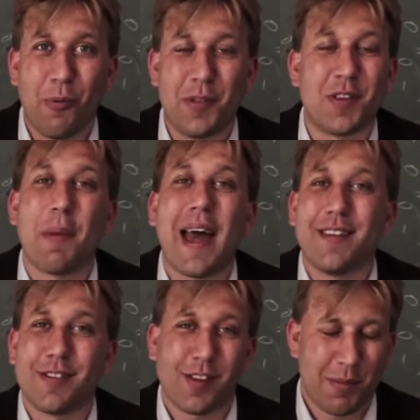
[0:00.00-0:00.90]
with
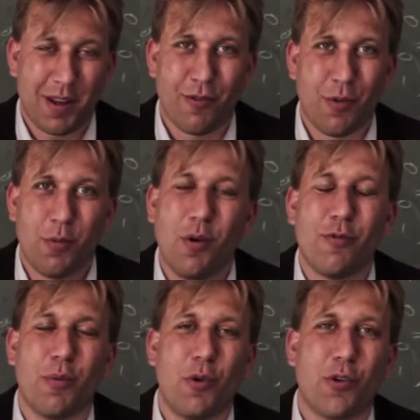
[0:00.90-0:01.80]
demands coming
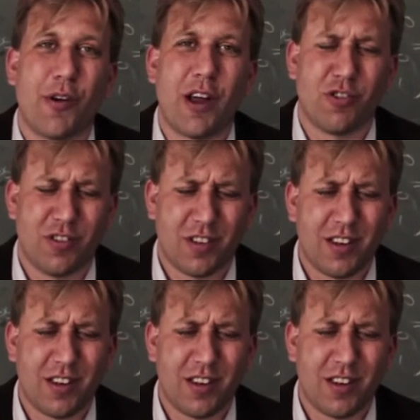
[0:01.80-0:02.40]
from all directions,